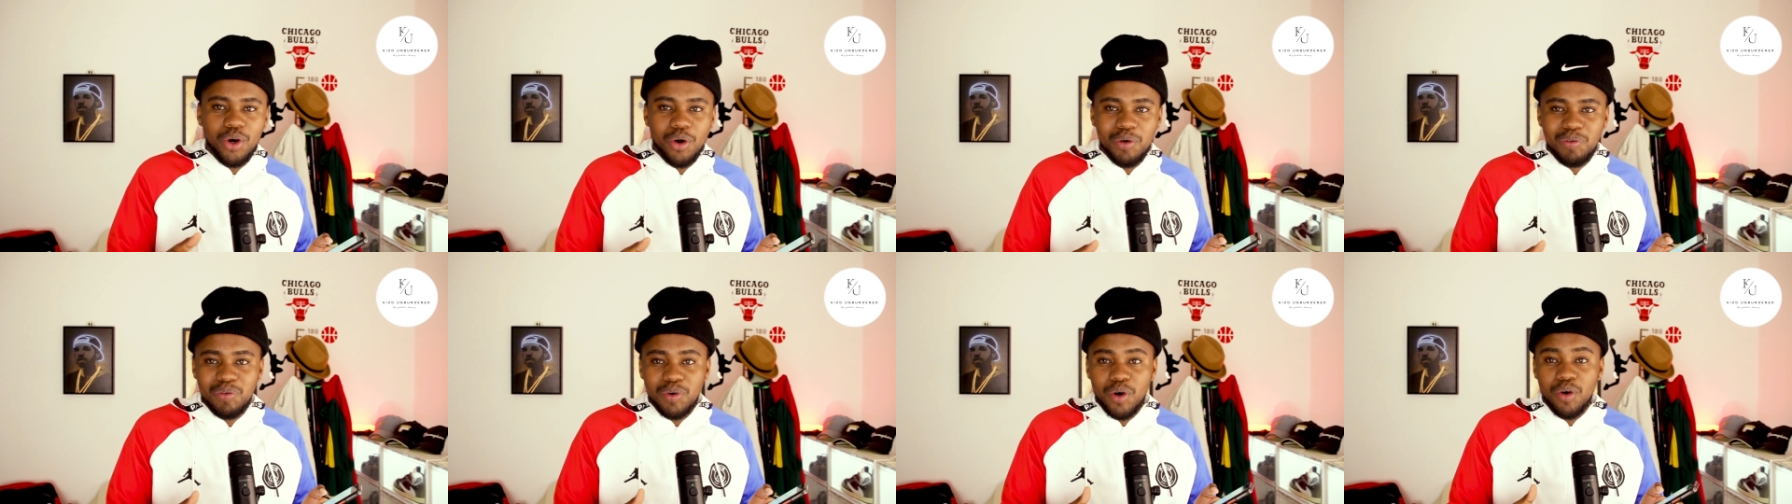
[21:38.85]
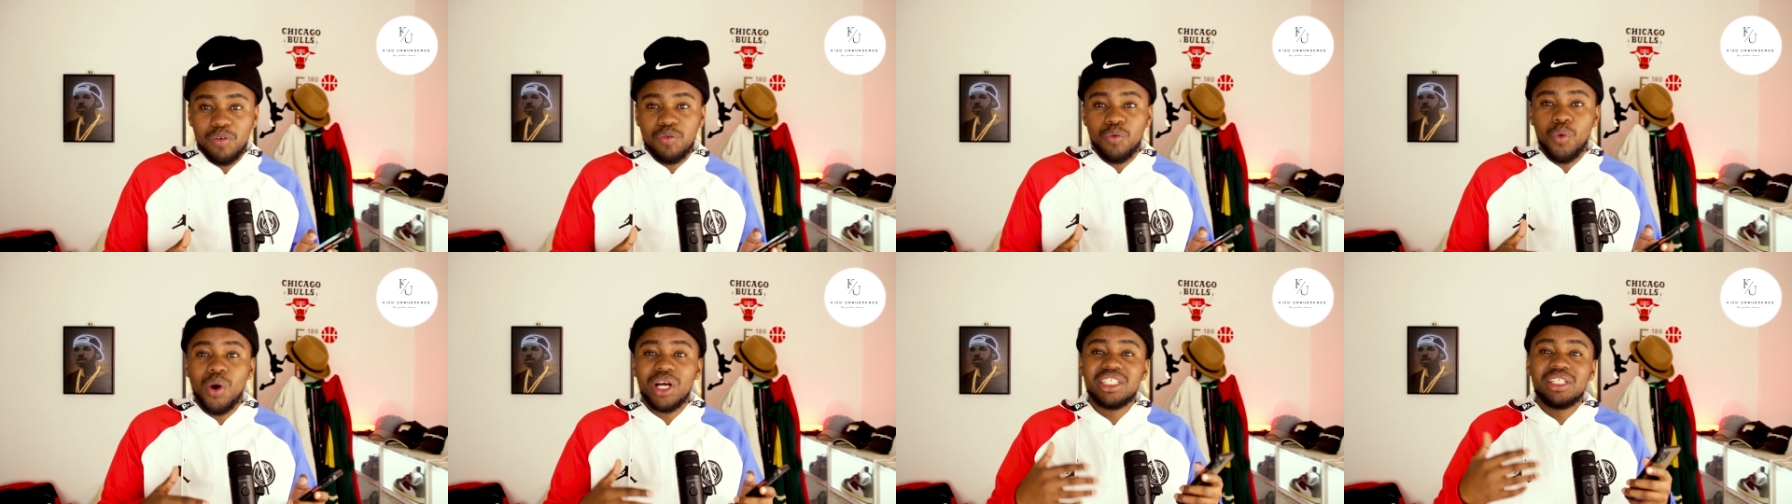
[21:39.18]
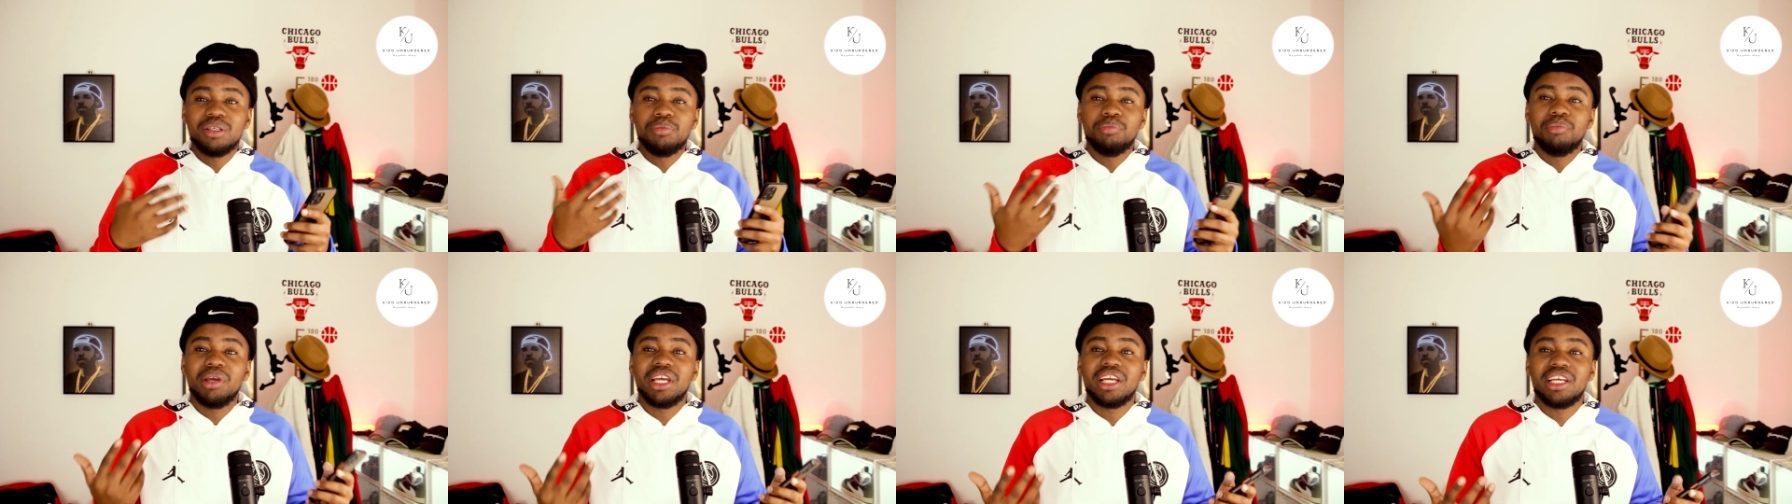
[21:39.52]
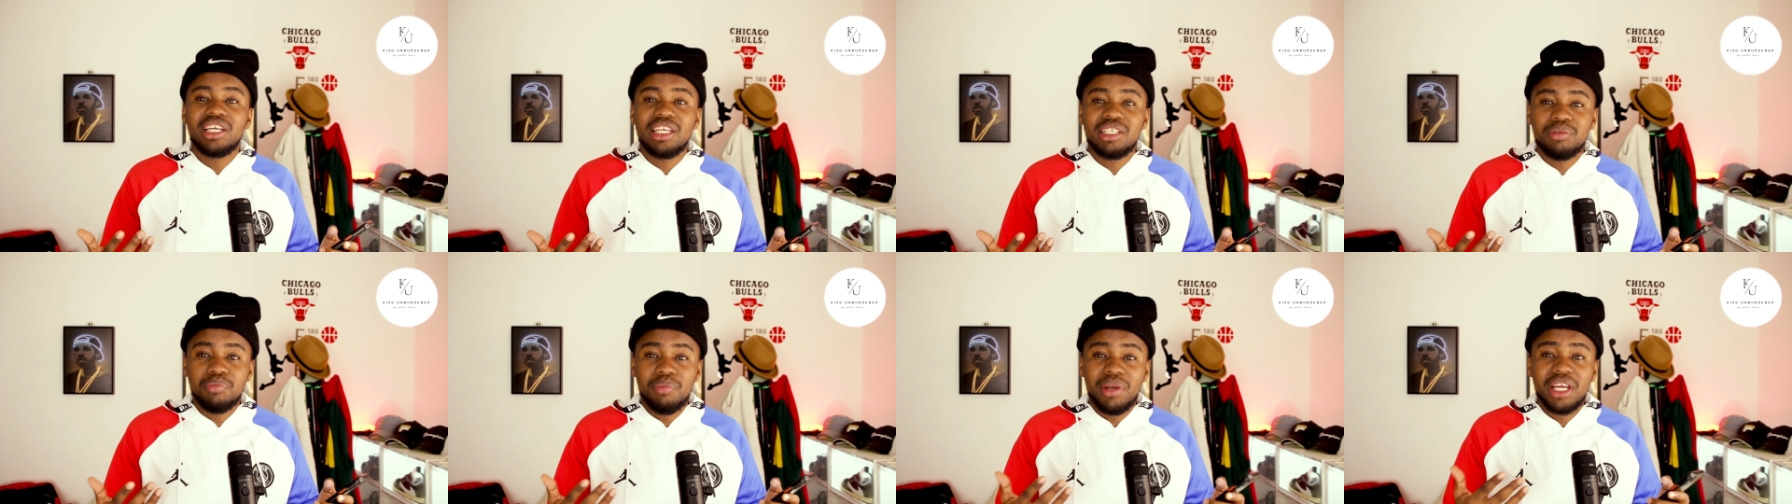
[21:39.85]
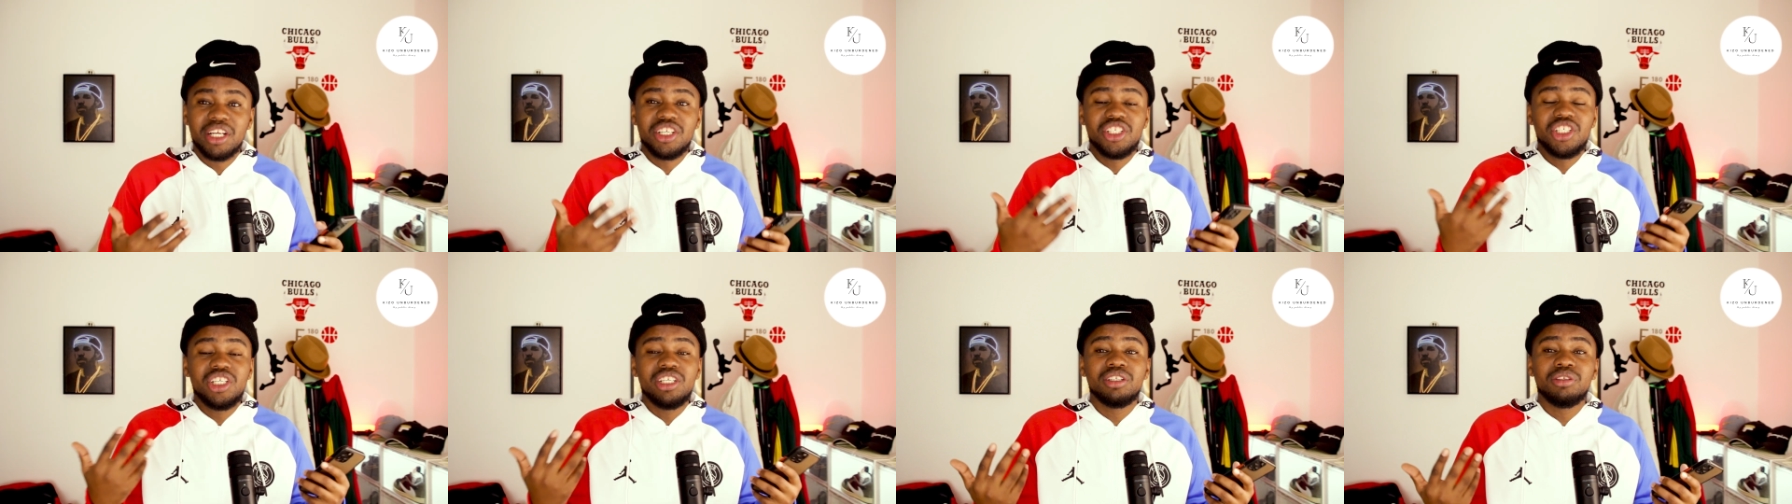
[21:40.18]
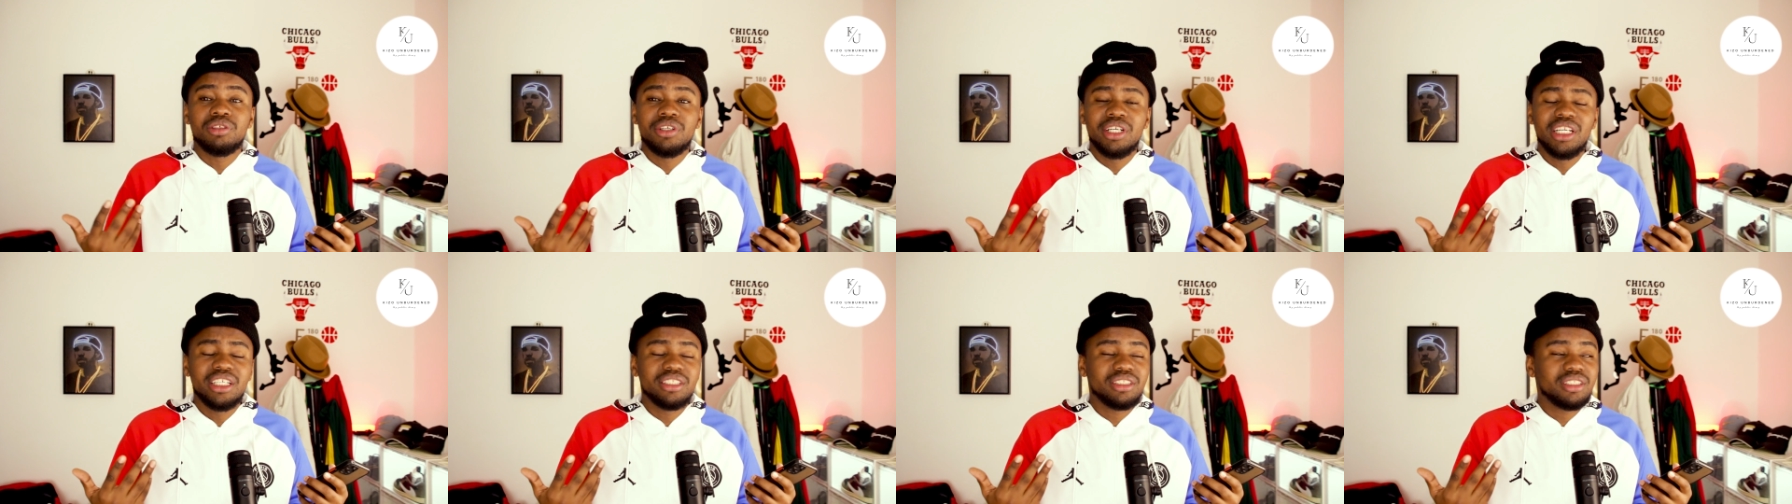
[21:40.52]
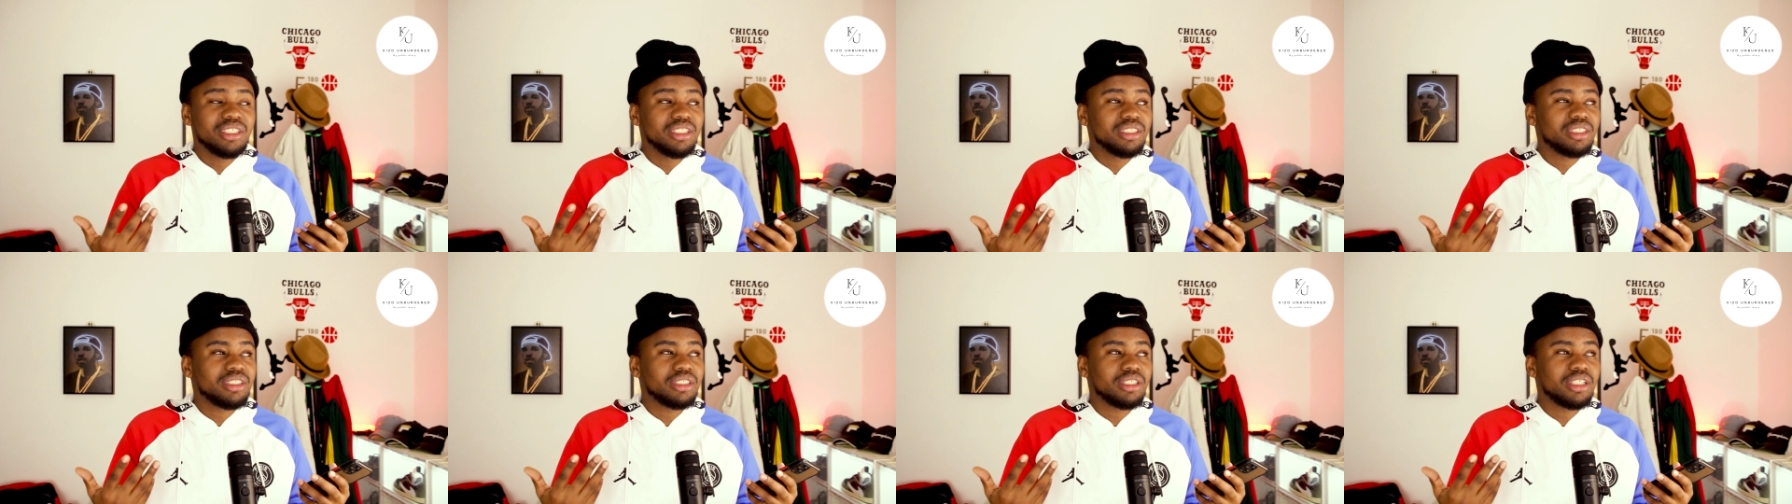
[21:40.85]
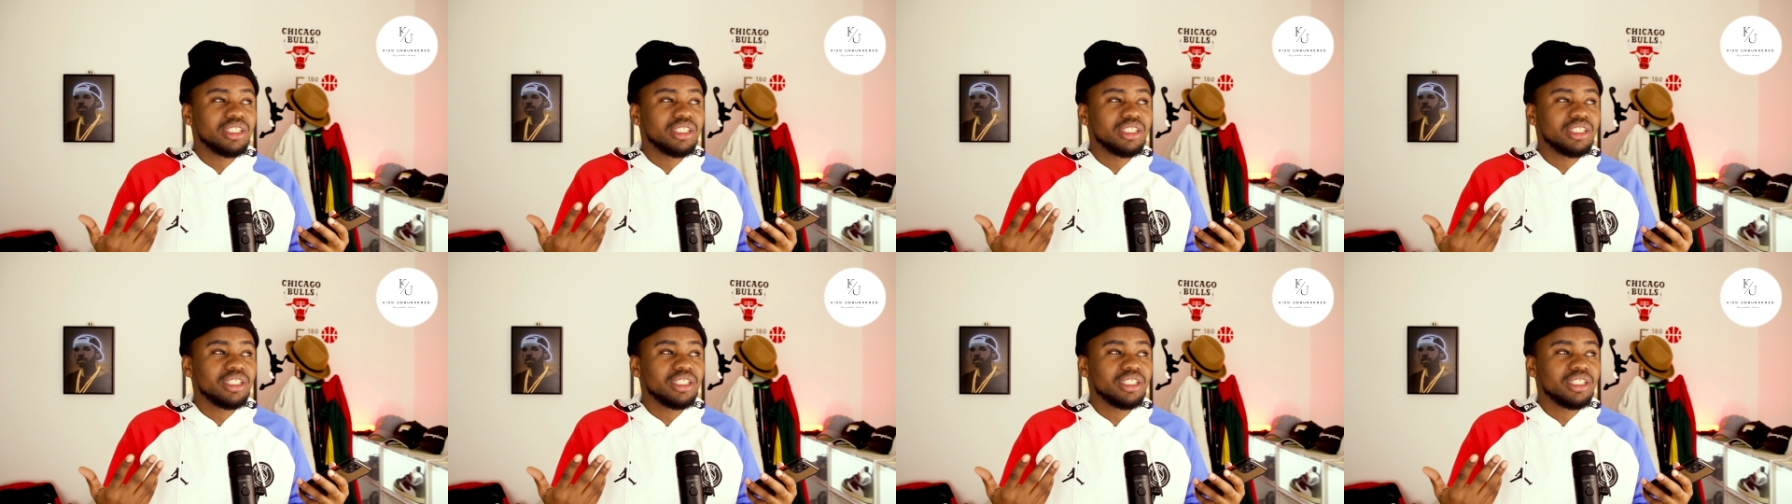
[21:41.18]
watching McG releases